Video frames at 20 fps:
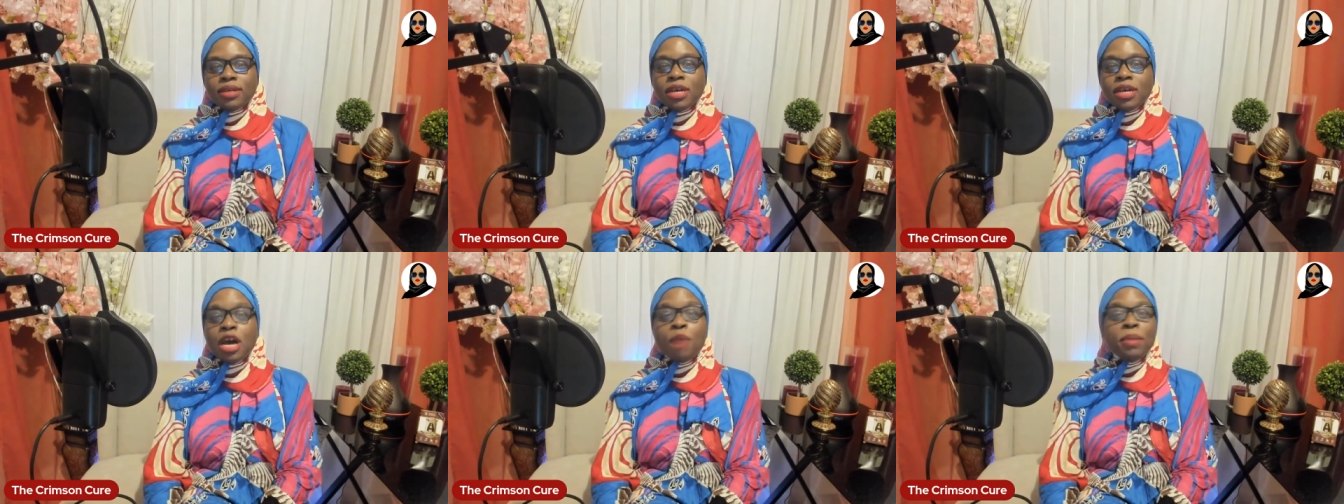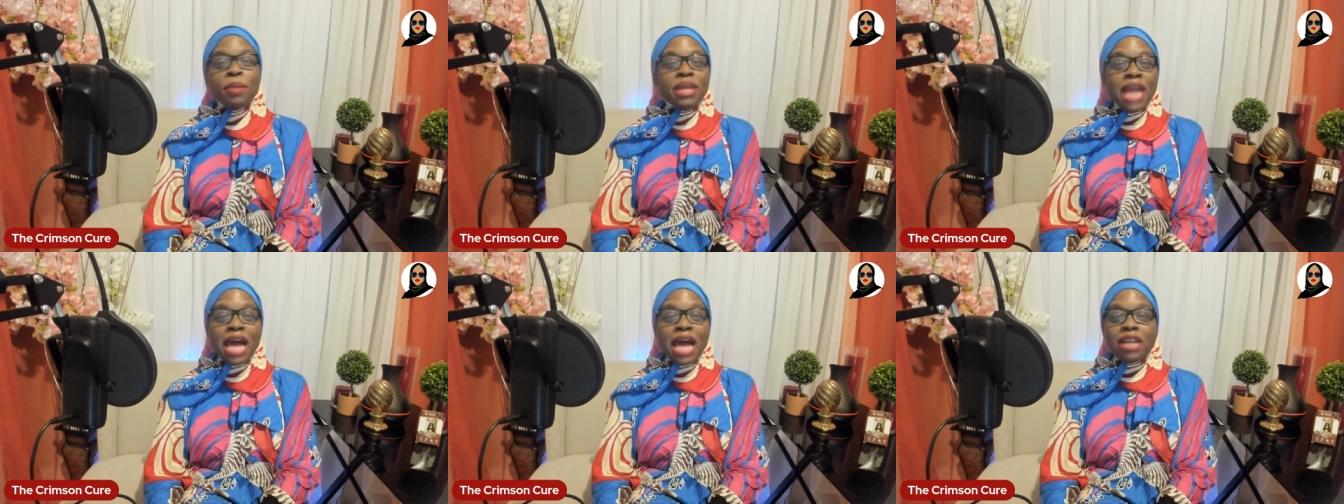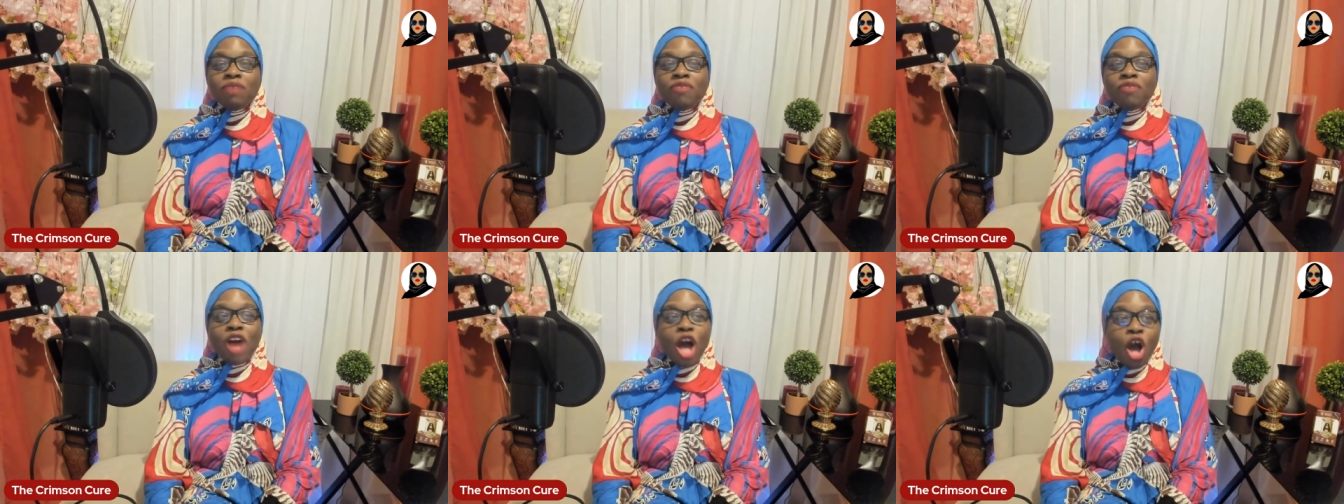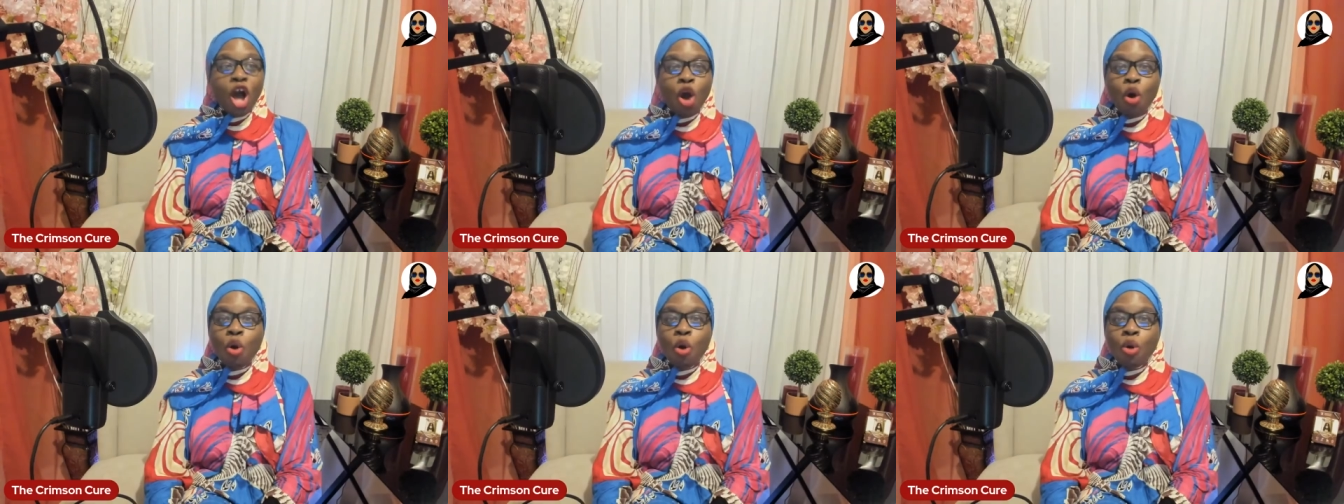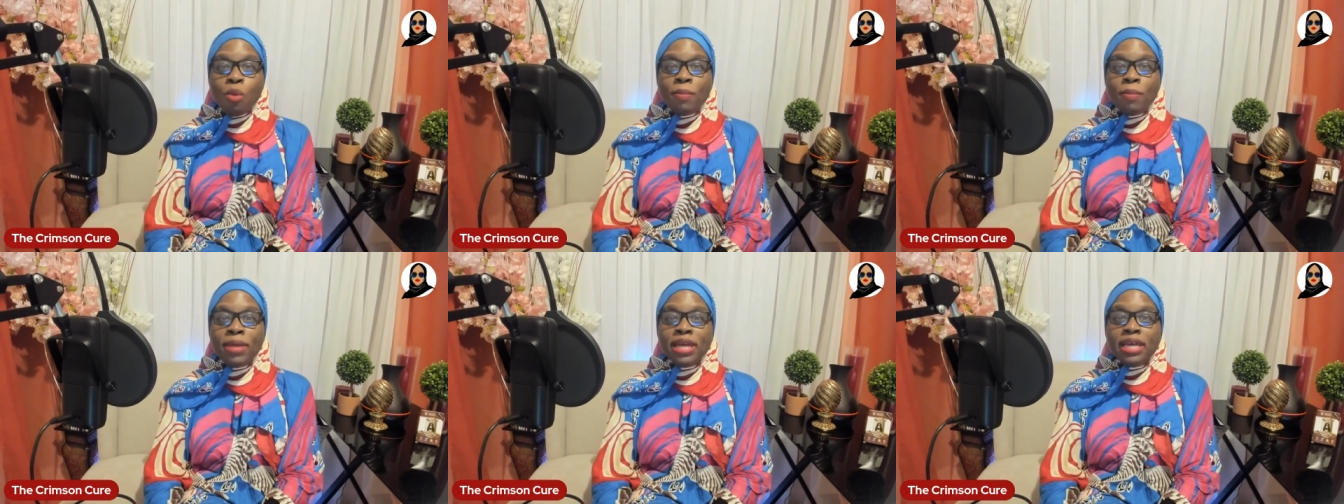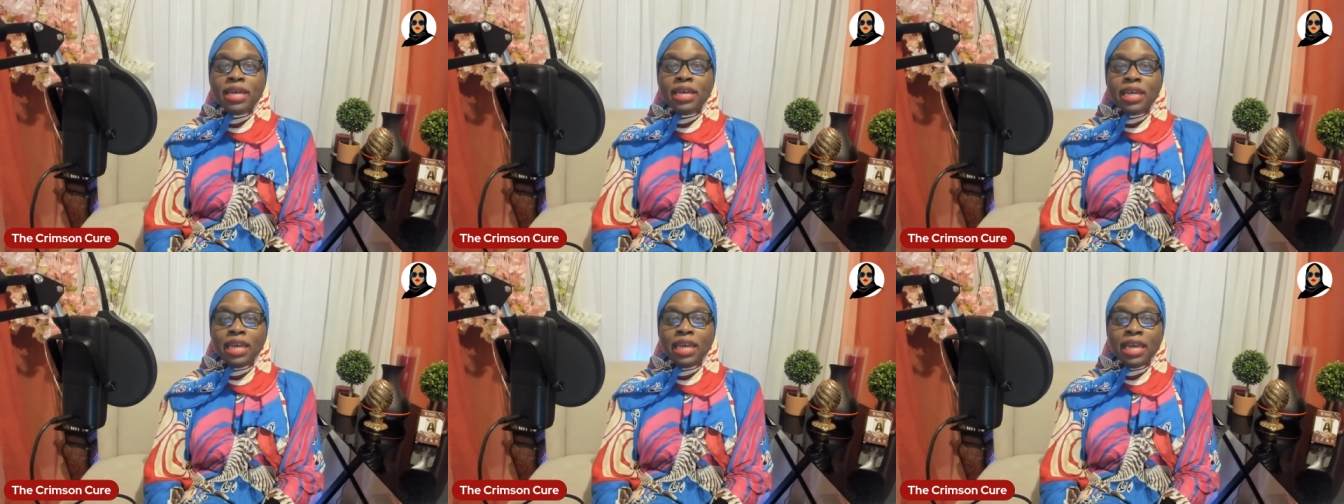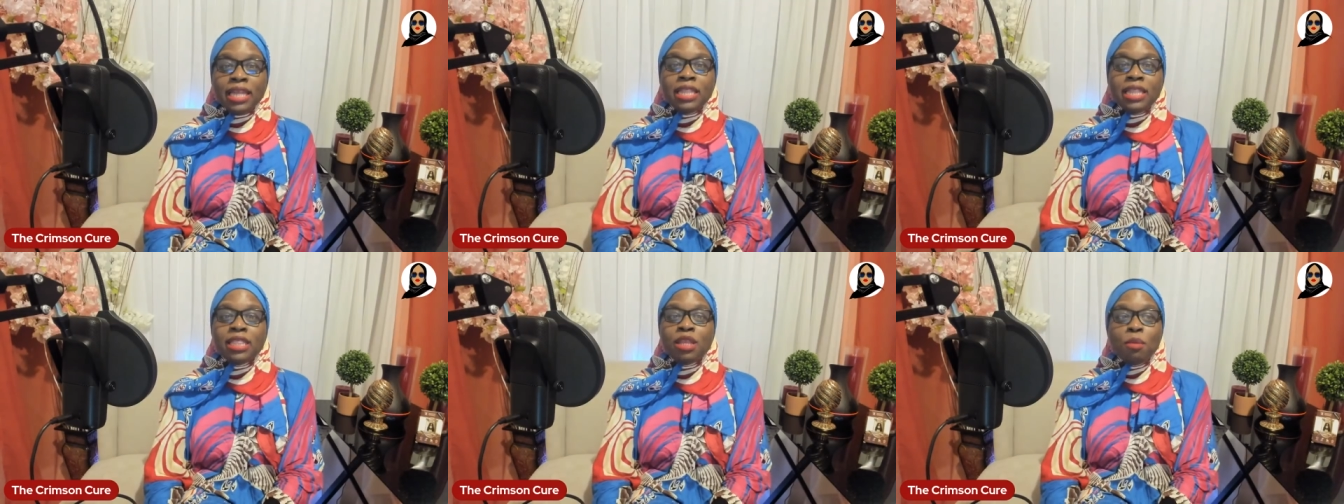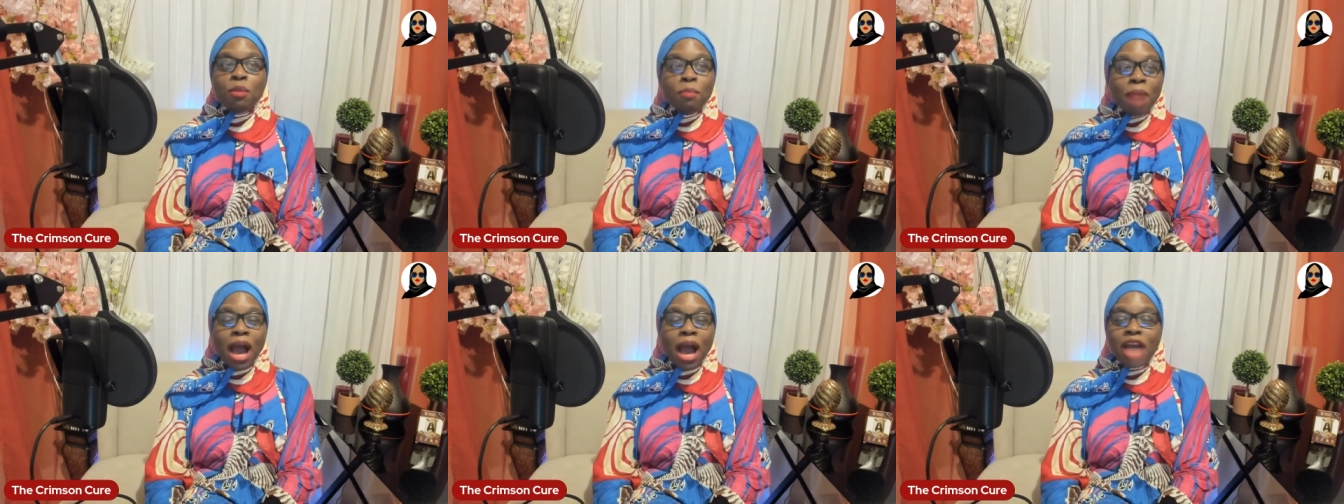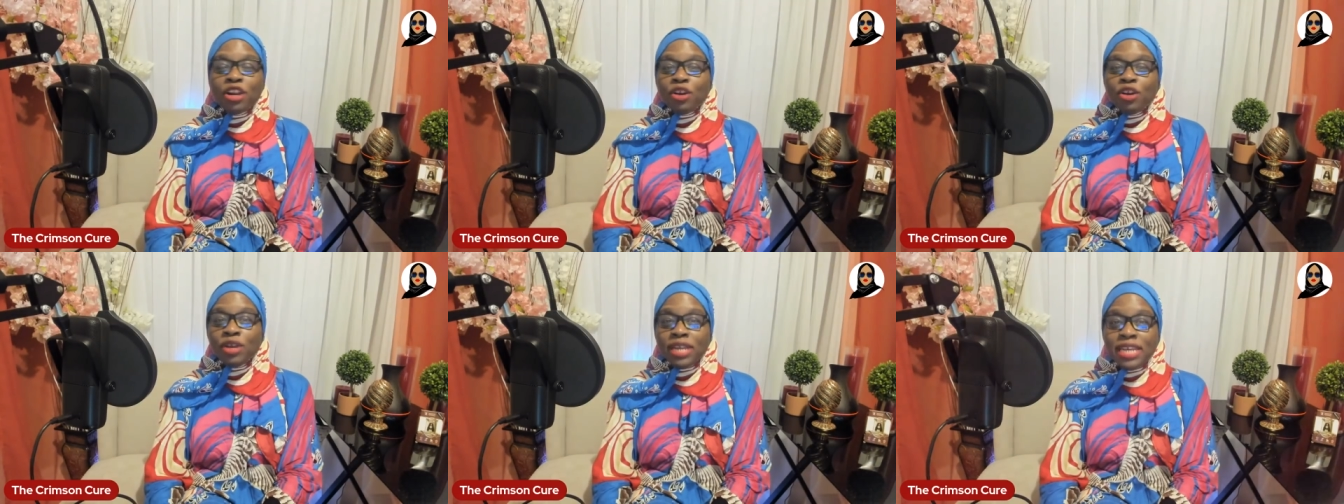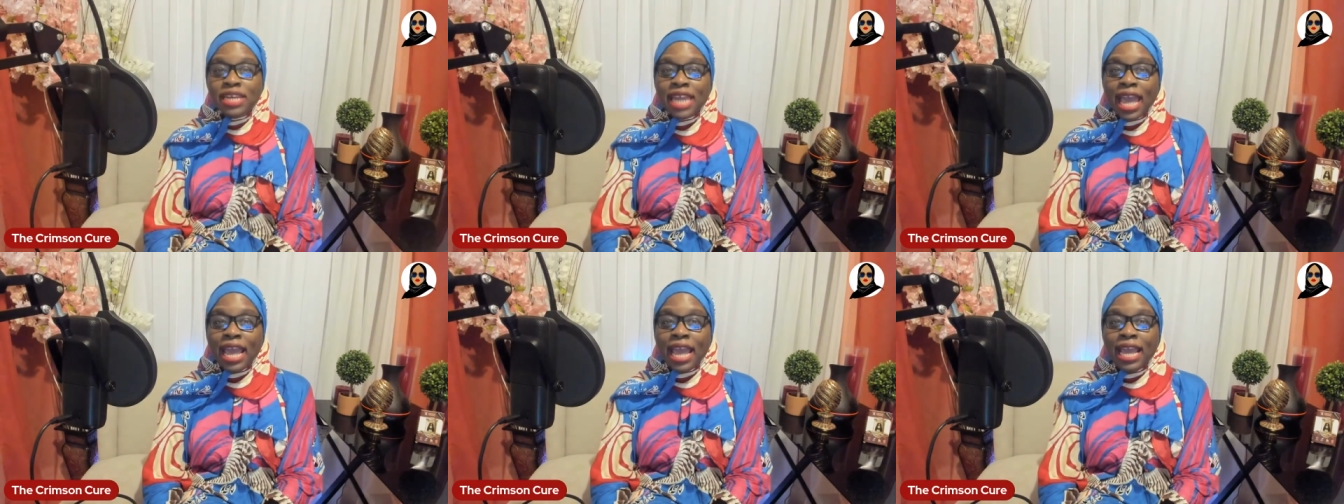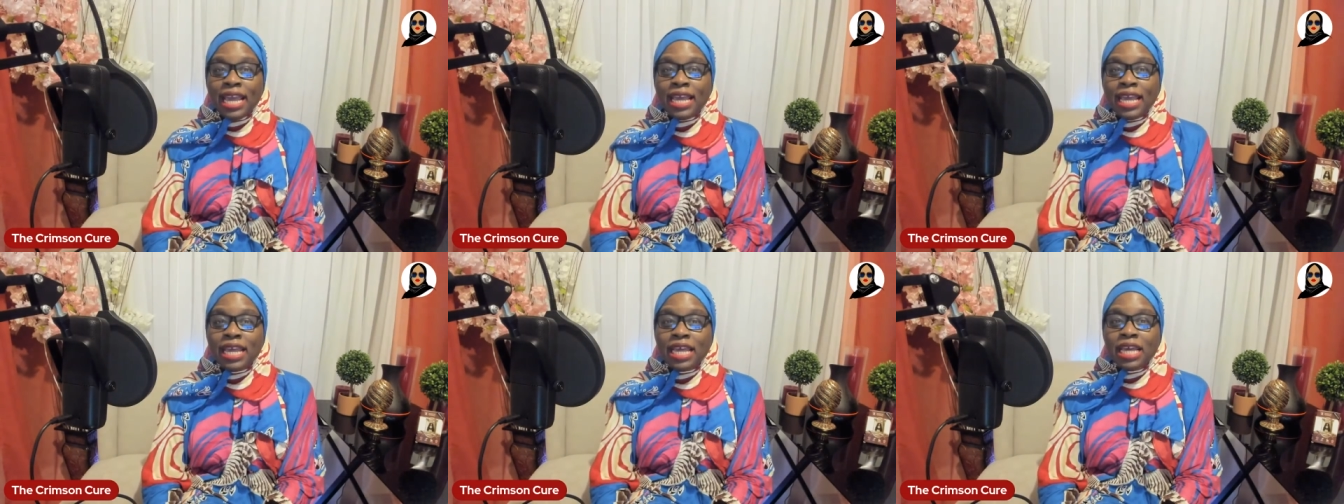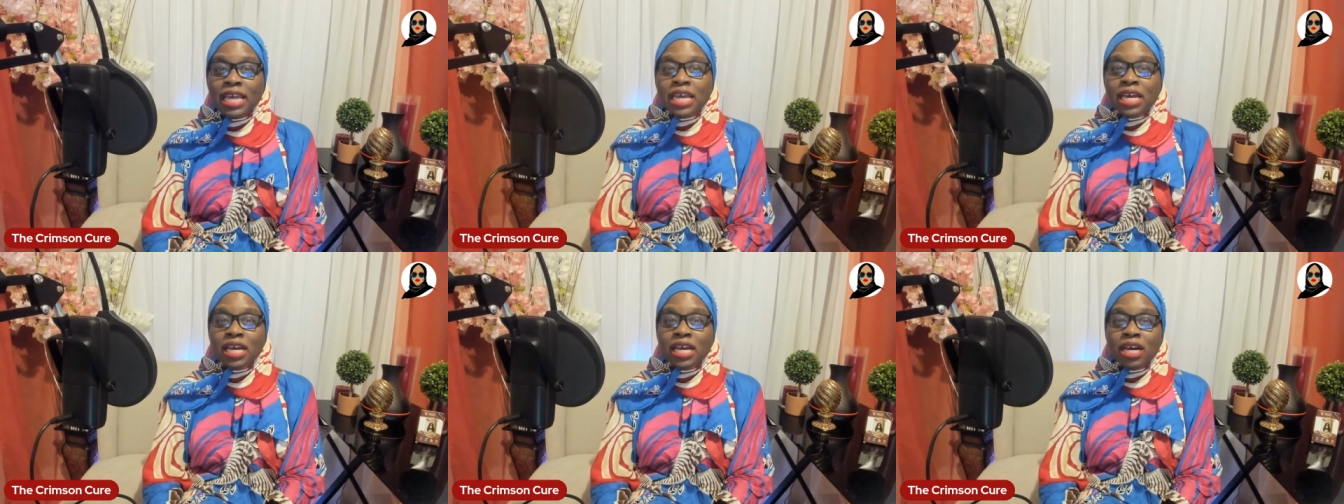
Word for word: Coming out of a home in the modern day